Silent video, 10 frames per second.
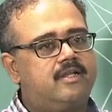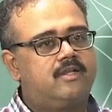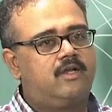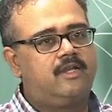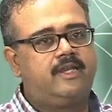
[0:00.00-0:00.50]

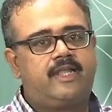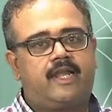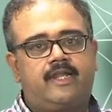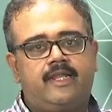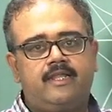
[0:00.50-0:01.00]

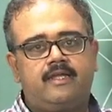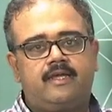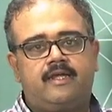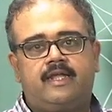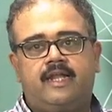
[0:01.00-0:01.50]
nonlinearity,
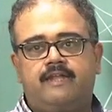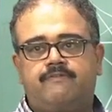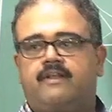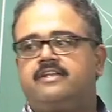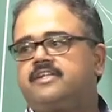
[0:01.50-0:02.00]
a
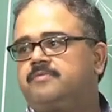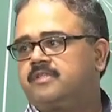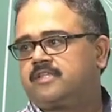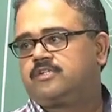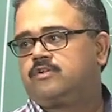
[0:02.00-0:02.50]

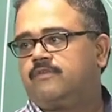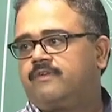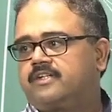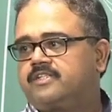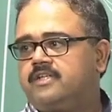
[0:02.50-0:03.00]
differentiable threshold
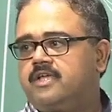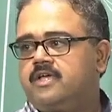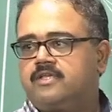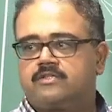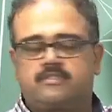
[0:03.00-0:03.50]
function.
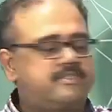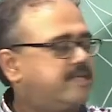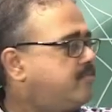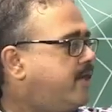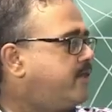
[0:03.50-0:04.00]
So, the
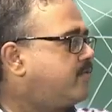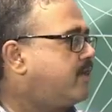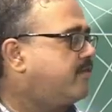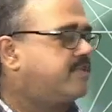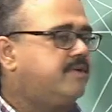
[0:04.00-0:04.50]
sigmoid is
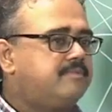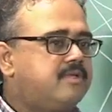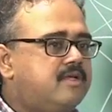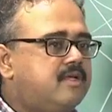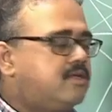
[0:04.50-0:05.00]
one of them.
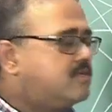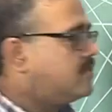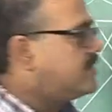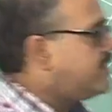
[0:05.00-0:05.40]
So, the